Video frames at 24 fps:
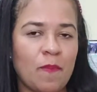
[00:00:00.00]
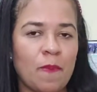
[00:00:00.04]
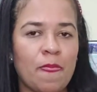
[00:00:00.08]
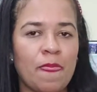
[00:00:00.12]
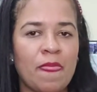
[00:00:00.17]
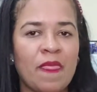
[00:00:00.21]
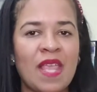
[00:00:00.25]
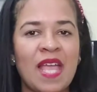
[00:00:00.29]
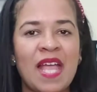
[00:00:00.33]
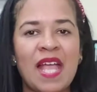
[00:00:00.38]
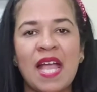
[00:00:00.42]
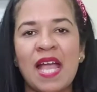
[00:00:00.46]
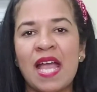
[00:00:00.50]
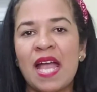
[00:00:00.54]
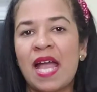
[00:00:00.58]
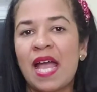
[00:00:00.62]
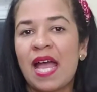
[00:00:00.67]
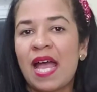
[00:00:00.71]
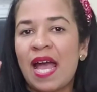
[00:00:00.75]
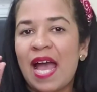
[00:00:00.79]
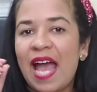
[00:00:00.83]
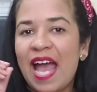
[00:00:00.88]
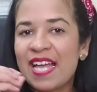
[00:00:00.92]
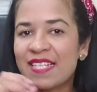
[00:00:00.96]
As
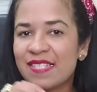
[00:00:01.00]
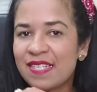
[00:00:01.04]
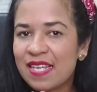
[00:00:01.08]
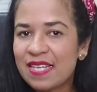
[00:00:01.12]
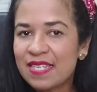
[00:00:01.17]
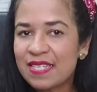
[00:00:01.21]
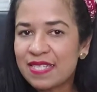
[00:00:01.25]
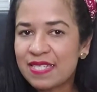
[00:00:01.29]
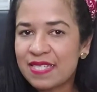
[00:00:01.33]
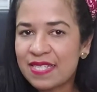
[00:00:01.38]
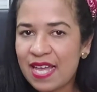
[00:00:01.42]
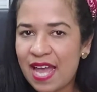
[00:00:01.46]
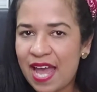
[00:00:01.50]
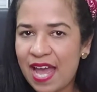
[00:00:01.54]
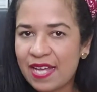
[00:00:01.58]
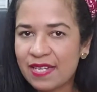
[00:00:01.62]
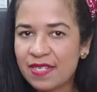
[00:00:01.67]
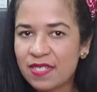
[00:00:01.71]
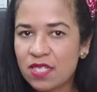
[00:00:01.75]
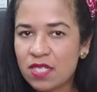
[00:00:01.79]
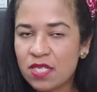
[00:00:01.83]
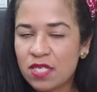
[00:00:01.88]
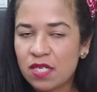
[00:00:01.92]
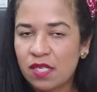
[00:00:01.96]
I
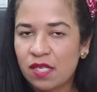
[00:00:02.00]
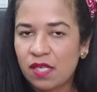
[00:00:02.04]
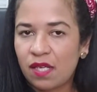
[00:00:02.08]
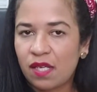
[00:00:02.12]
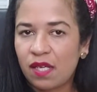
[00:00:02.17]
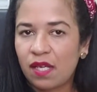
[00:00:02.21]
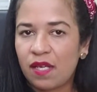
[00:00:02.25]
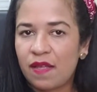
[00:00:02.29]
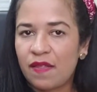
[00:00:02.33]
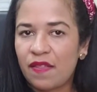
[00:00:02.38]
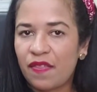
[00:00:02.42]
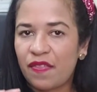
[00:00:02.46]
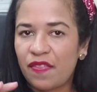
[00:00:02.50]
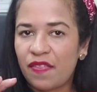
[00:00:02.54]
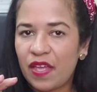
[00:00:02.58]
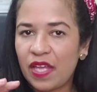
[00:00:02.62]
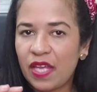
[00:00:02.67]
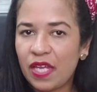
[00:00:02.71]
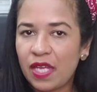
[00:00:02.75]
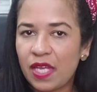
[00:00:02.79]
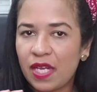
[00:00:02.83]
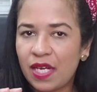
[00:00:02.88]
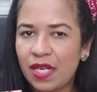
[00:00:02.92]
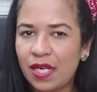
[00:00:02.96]
said,
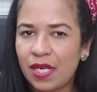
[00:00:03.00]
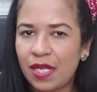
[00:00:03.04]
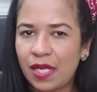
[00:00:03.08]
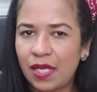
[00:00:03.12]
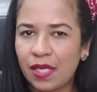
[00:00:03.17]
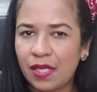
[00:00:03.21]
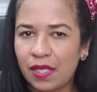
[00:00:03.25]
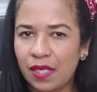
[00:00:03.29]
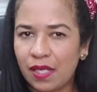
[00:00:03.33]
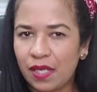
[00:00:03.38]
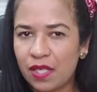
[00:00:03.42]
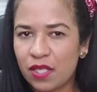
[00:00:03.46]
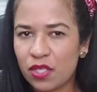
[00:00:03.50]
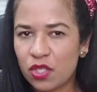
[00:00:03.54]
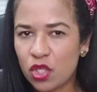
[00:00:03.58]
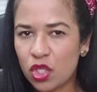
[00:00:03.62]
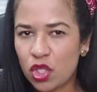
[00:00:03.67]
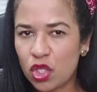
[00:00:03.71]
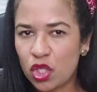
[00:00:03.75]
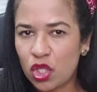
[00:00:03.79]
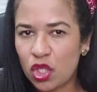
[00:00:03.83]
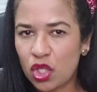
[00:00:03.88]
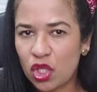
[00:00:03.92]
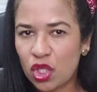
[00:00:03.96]
thinking in
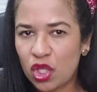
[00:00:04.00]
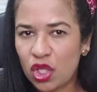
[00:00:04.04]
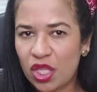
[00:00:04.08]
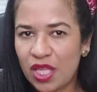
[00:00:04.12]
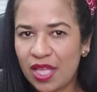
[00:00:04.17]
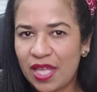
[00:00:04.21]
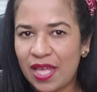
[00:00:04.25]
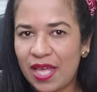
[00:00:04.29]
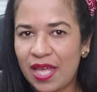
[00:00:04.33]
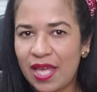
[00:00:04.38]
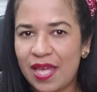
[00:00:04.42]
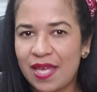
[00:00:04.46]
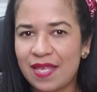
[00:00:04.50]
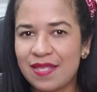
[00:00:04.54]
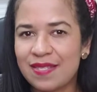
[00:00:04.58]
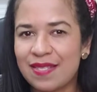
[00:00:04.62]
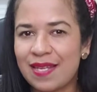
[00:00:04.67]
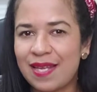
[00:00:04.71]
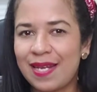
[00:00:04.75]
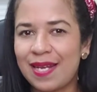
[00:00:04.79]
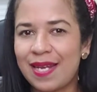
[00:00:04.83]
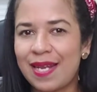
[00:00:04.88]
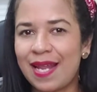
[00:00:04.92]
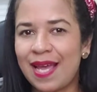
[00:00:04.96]
English is
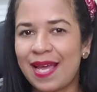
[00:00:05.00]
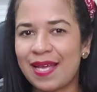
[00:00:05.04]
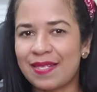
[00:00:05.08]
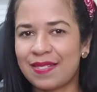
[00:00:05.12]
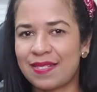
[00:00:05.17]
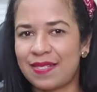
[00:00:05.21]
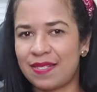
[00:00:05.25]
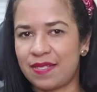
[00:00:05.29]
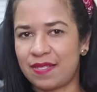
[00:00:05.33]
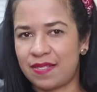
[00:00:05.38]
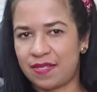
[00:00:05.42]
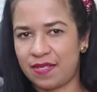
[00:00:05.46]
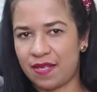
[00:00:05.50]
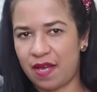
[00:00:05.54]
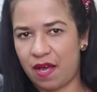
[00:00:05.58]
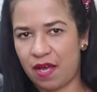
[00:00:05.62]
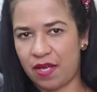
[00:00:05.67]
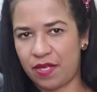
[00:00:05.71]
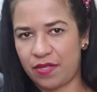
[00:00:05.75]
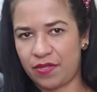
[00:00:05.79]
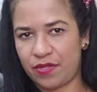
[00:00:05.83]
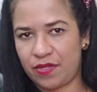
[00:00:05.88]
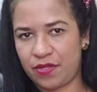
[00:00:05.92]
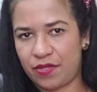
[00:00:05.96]
an
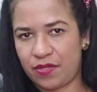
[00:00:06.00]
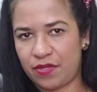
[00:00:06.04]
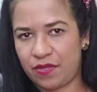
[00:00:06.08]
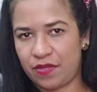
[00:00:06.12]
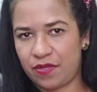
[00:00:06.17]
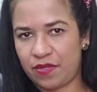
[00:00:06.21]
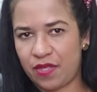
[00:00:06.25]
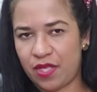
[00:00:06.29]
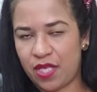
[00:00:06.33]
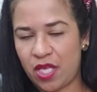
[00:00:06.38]
exercise.